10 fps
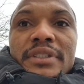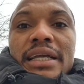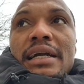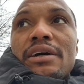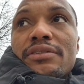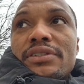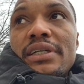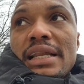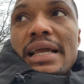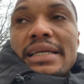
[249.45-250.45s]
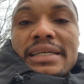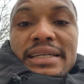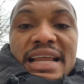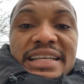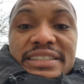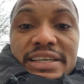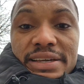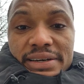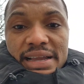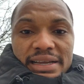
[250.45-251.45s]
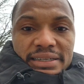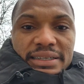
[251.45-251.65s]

a country like Nigeria,